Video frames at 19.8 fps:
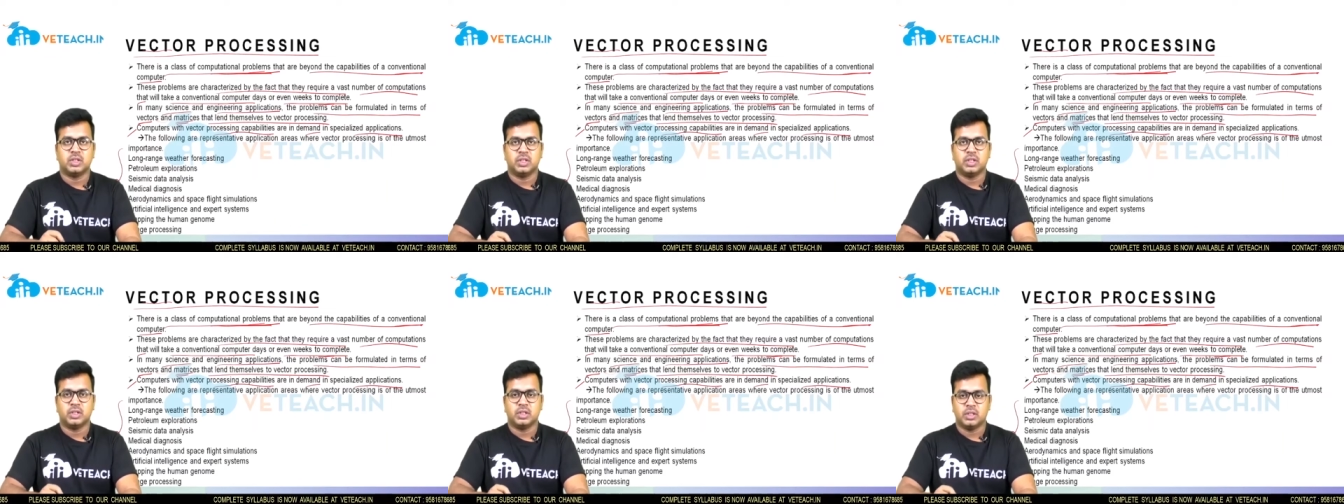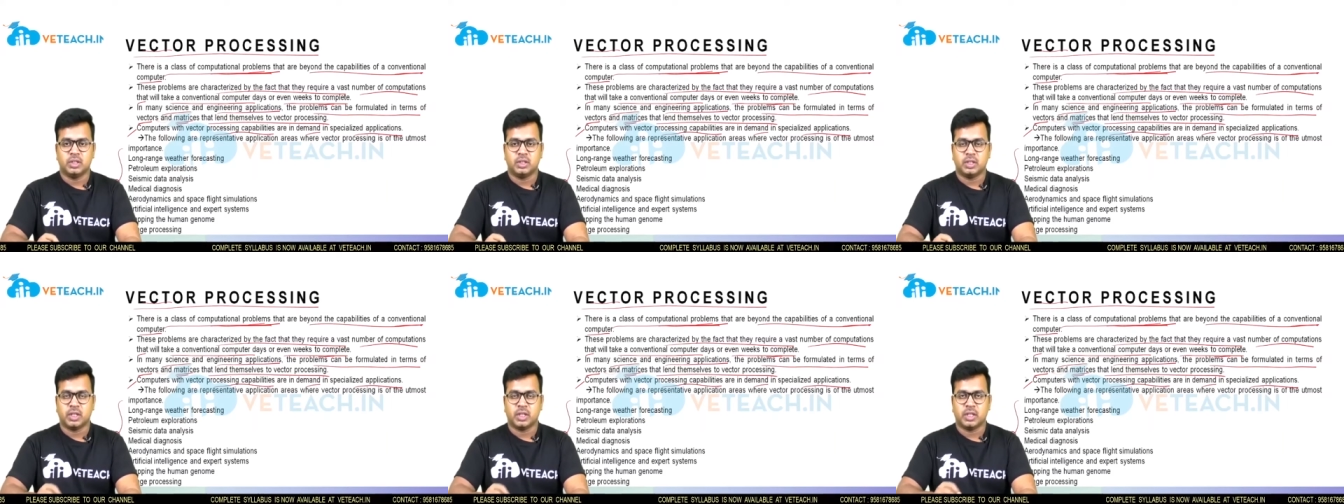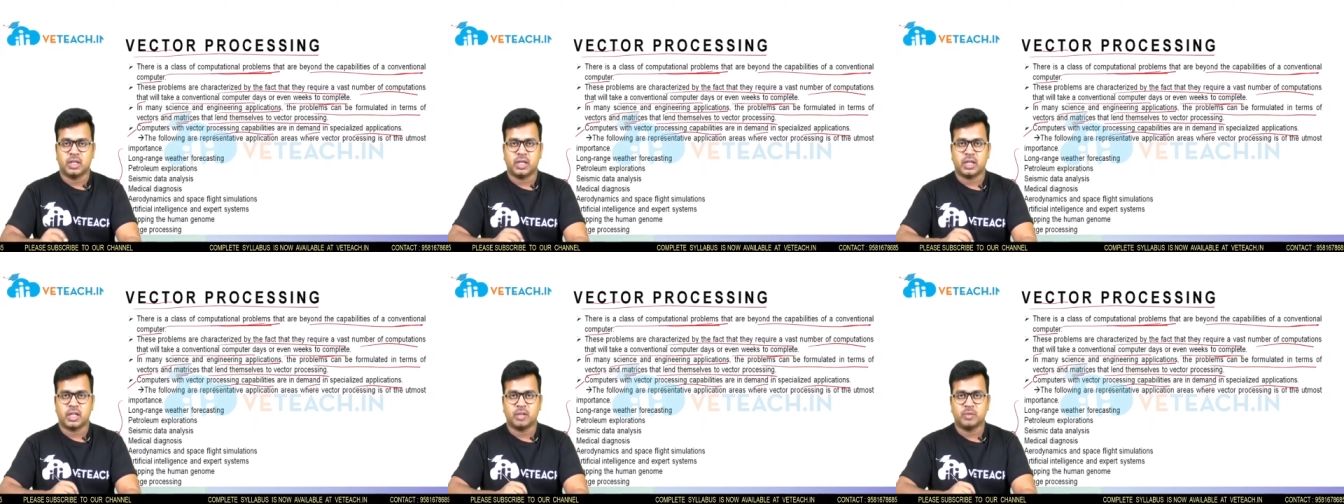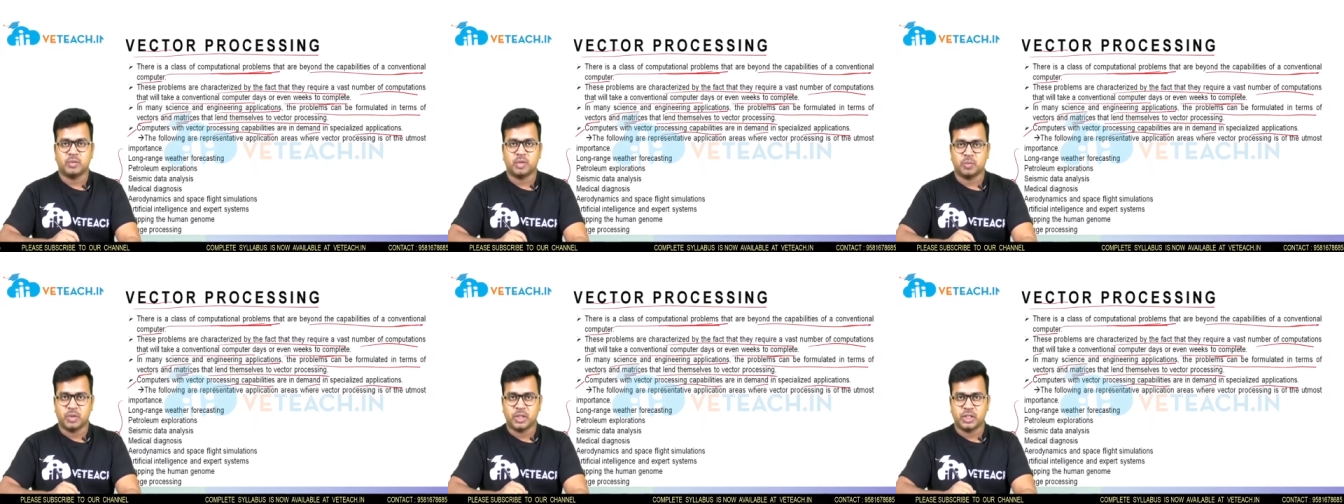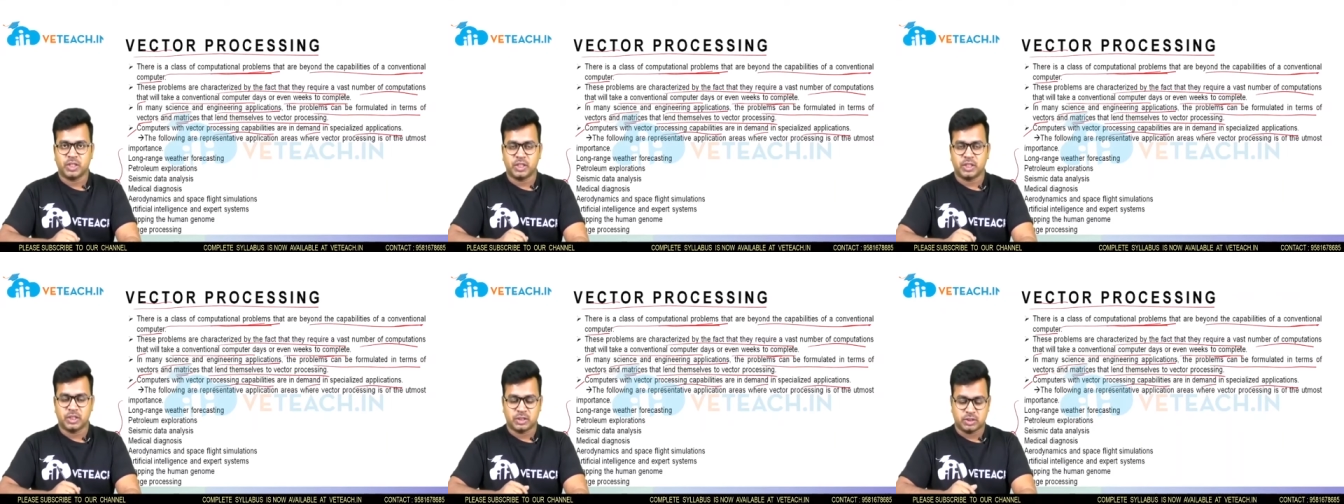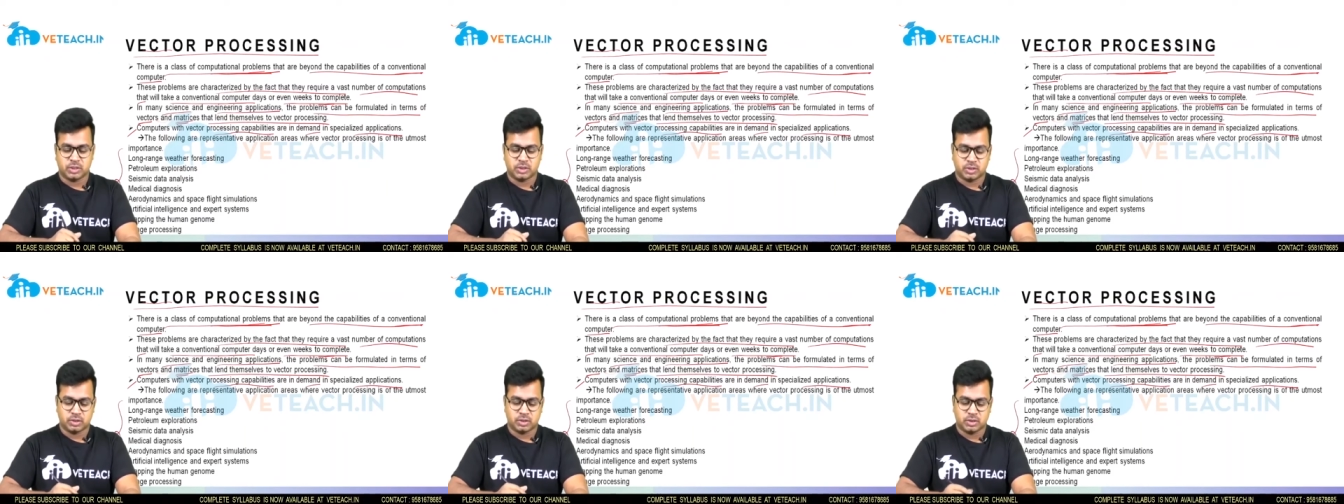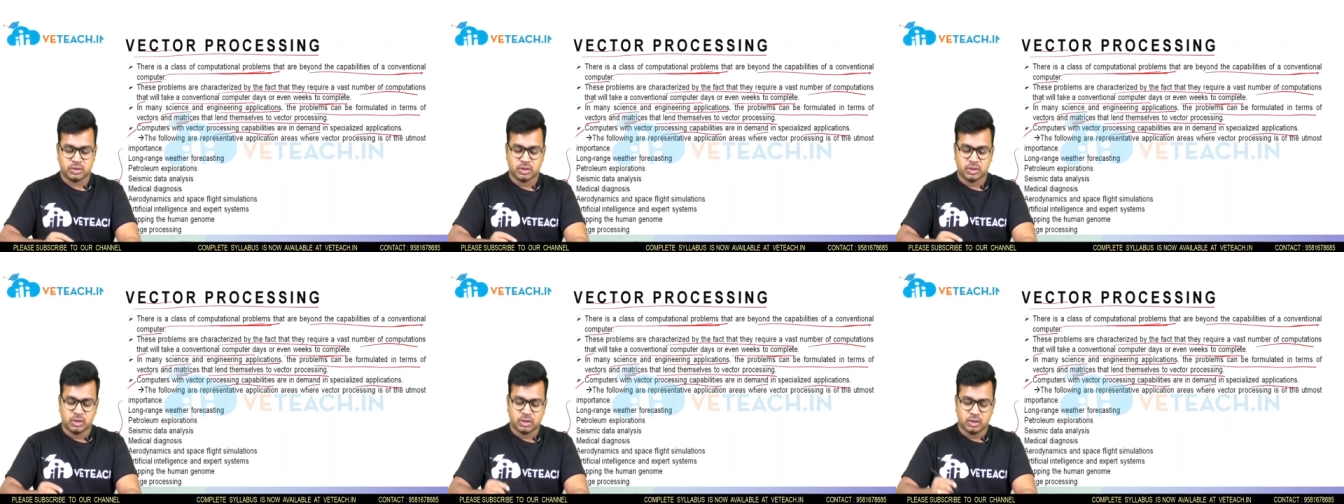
in the real-time applications?